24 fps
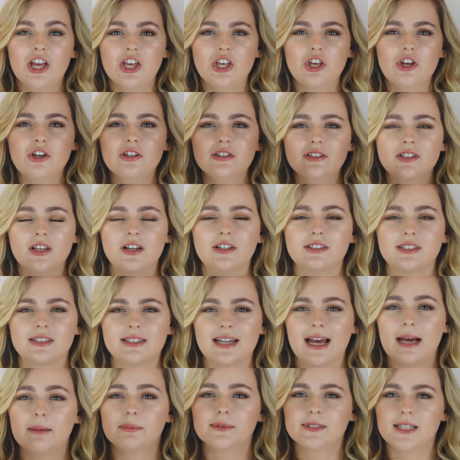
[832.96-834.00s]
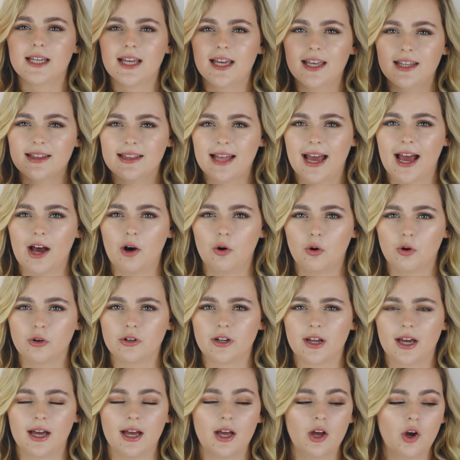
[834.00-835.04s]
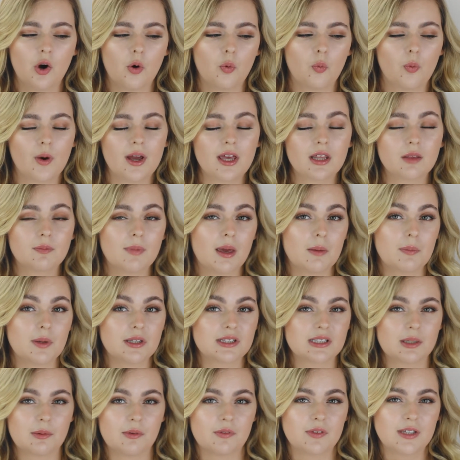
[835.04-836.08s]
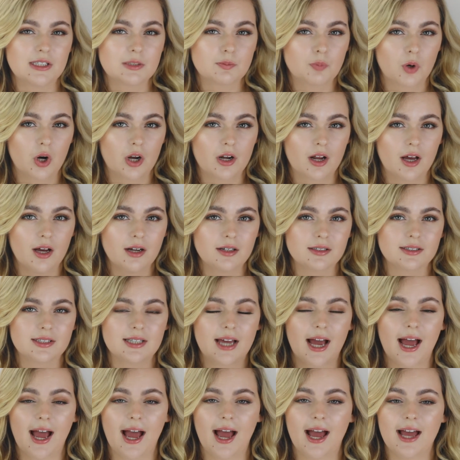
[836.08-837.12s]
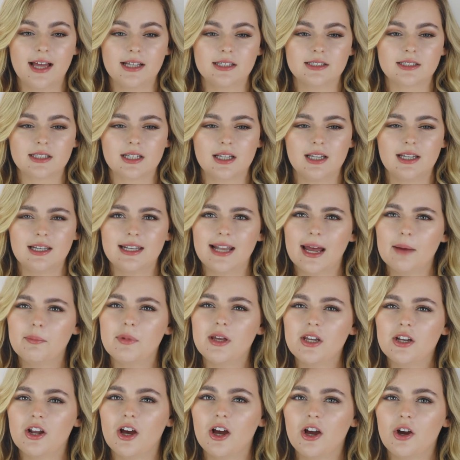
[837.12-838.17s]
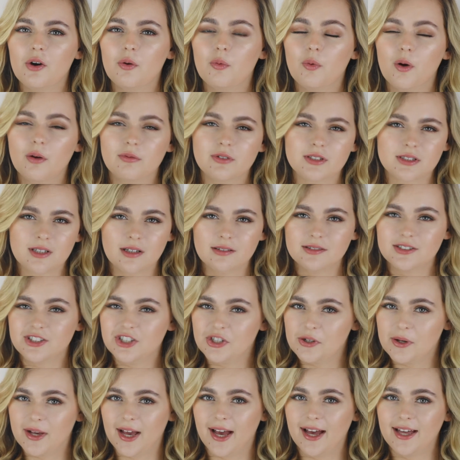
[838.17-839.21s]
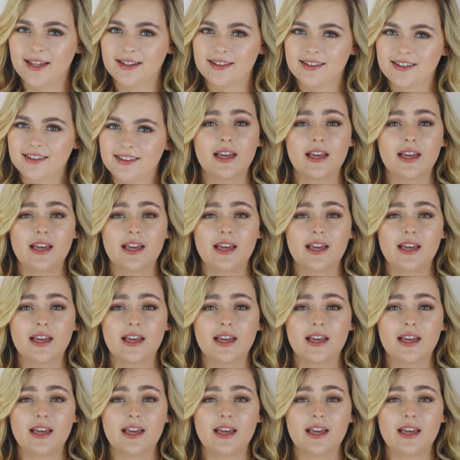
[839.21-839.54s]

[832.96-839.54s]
use those steps in that order with maybe some of these products and let me know what results you get.